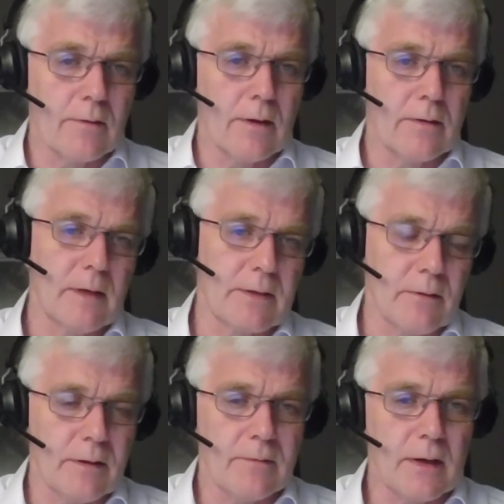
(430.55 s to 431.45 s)
or otherwise you're
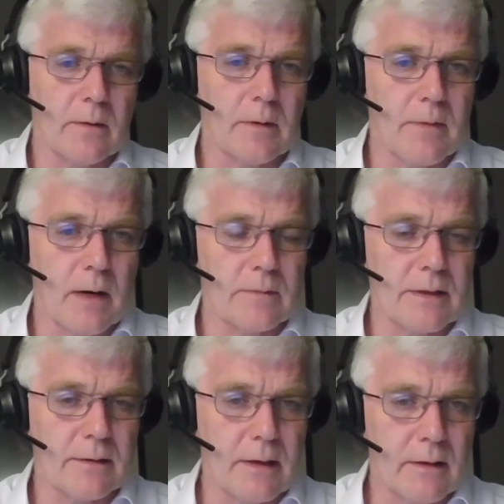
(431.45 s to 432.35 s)
going to have terrible
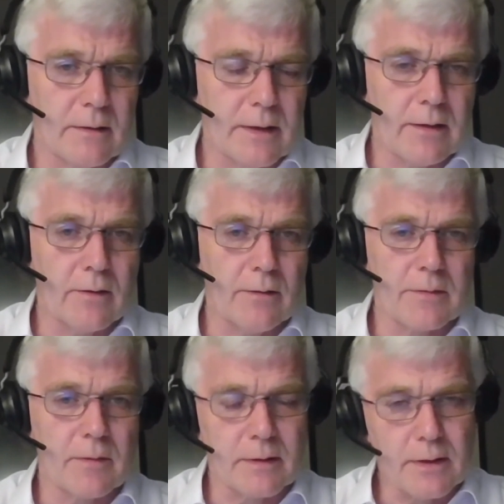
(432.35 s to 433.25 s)
problems on the DNO network.